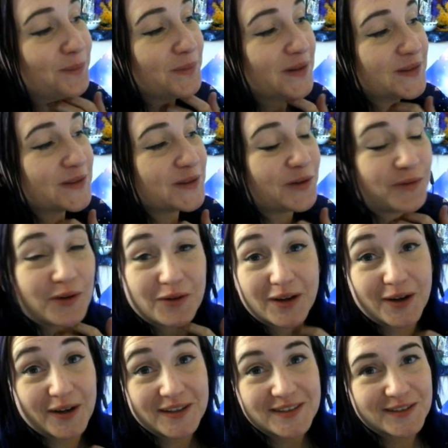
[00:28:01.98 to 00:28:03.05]
It's not very
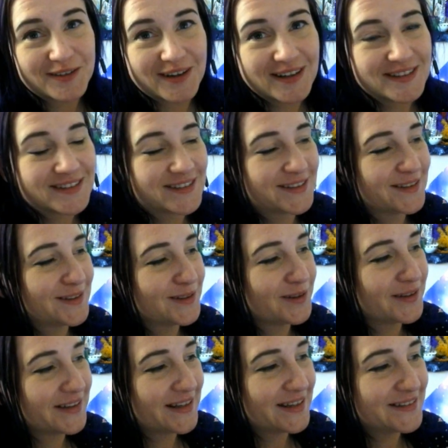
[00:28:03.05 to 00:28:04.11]
high stress, not
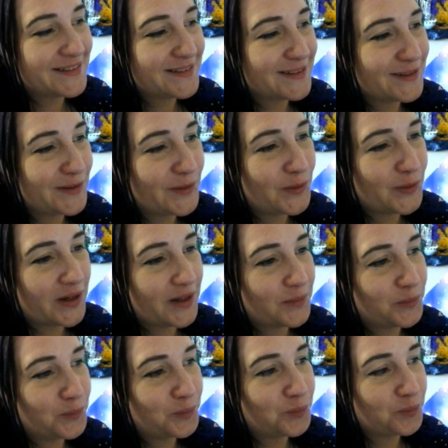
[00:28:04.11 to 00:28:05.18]
unless you
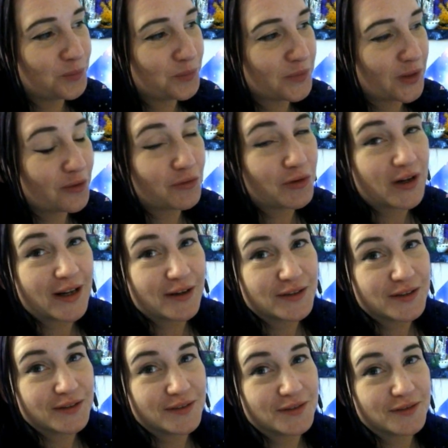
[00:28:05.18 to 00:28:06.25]
run out
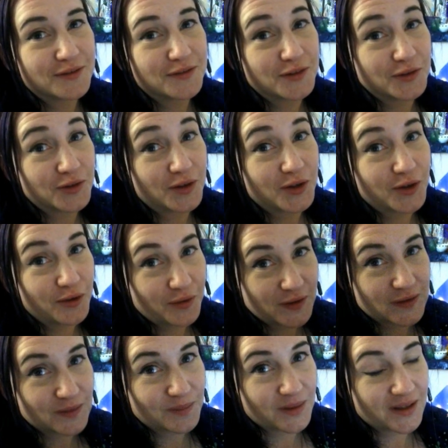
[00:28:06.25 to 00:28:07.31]
of food and coffee
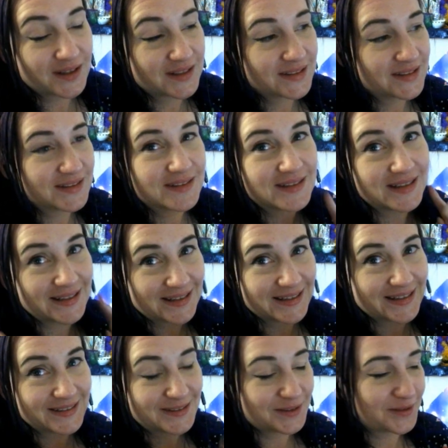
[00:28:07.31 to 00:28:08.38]
supplies, then it
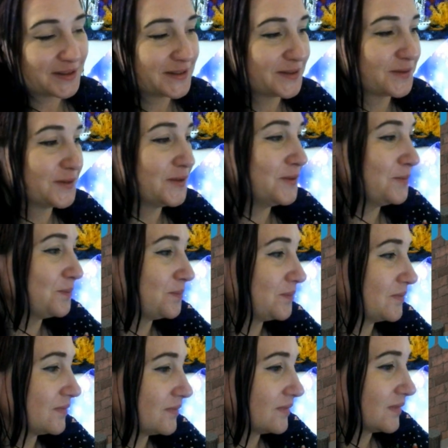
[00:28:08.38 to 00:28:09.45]
gets stressful.
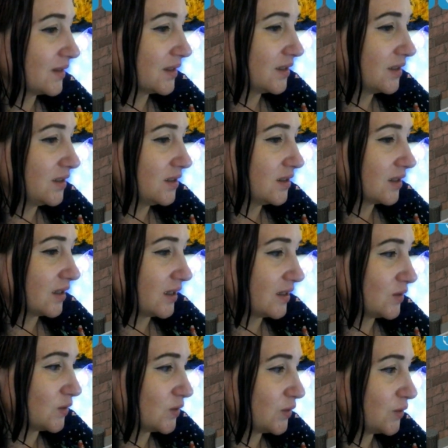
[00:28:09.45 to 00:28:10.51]
Okay,
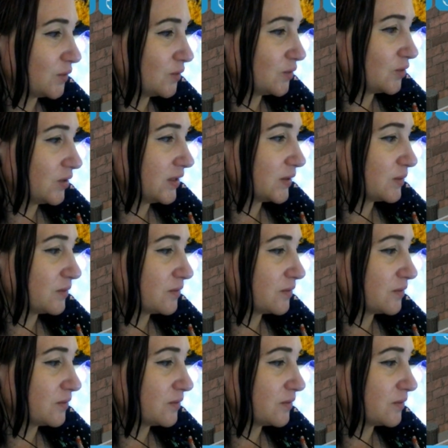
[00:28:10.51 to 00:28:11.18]
so drinks with